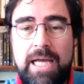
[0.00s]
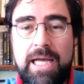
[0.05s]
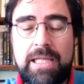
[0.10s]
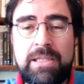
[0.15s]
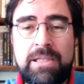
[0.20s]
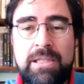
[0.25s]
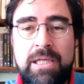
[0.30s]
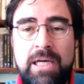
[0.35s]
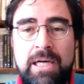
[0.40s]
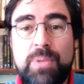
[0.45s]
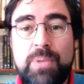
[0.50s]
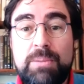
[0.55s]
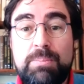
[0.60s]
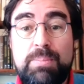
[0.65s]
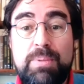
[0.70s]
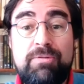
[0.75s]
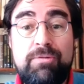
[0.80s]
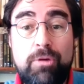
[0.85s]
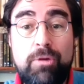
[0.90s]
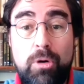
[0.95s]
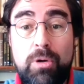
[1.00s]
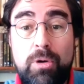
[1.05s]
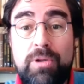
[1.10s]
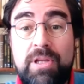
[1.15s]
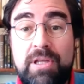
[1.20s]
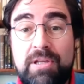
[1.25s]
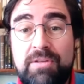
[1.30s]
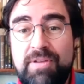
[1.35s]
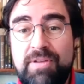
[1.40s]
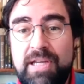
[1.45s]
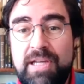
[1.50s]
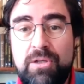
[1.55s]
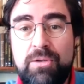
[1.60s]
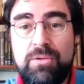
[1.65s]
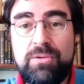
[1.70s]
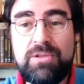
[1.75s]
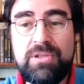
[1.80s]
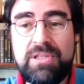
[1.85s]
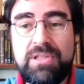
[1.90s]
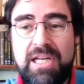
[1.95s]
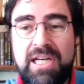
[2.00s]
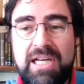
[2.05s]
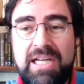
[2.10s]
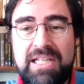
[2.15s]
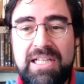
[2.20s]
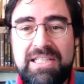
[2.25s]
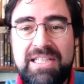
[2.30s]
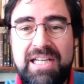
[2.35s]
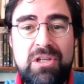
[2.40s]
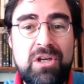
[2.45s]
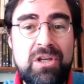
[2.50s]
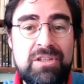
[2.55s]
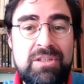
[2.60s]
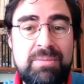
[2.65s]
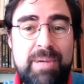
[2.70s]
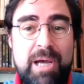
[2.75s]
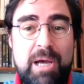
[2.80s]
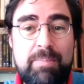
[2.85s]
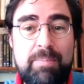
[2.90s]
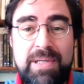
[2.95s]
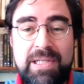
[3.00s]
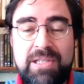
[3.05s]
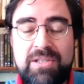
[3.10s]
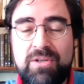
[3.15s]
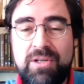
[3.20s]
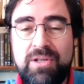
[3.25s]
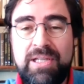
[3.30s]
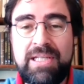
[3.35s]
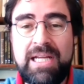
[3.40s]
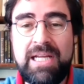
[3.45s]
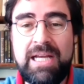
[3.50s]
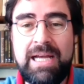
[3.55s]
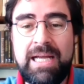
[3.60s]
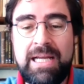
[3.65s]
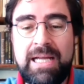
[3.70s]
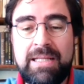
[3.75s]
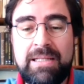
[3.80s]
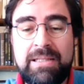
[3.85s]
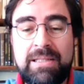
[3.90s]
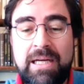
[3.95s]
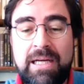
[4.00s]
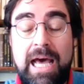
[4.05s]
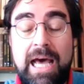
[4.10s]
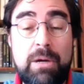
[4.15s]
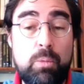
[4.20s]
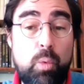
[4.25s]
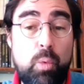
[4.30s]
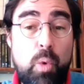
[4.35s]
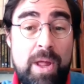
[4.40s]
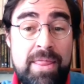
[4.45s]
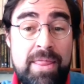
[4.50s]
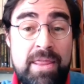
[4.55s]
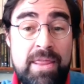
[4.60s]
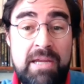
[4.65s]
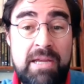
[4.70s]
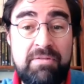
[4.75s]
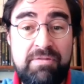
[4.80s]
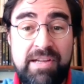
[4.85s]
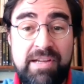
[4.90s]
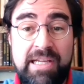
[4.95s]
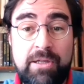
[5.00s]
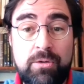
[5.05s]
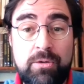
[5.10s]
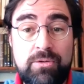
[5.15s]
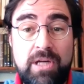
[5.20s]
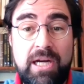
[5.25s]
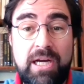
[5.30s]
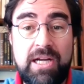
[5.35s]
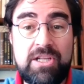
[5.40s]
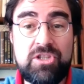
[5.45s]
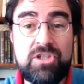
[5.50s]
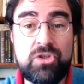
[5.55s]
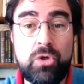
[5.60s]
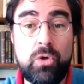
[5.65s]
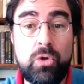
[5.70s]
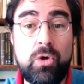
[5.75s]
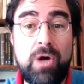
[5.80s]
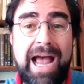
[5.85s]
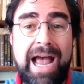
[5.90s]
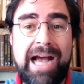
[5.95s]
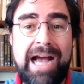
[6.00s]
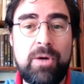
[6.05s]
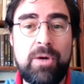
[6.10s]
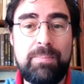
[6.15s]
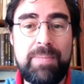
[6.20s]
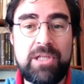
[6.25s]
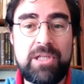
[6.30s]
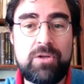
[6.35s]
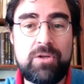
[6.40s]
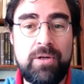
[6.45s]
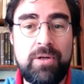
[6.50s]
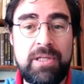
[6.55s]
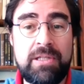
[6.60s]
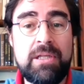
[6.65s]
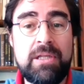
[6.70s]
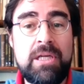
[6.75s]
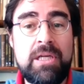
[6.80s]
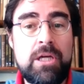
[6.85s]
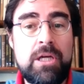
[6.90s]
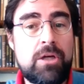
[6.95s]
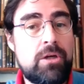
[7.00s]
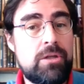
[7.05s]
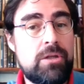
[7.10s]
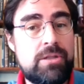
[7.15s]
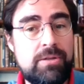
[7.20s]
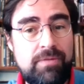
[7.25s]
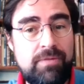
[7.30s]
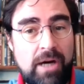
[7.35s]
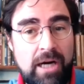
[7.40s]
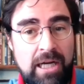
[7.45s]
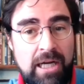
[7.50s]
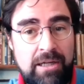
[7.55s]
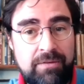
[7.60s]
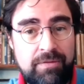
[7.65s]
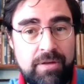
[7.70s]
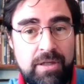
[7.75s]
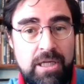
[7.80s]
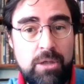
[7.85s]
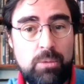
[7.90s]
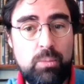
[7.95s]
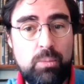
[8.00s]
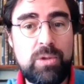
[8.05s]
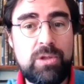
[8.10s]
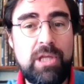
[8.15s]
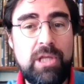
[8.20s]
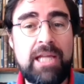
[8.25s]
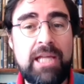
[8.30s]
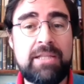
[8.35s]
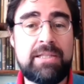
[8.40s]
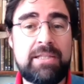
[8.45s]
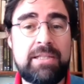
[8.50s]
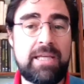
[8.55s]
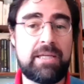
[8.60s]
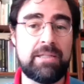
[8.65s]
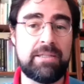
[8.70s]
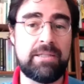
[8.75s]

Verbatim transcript: And but before they failed, I learned about Bitcoin, and and when they failed, I saw how Bitcoin could survive. Would had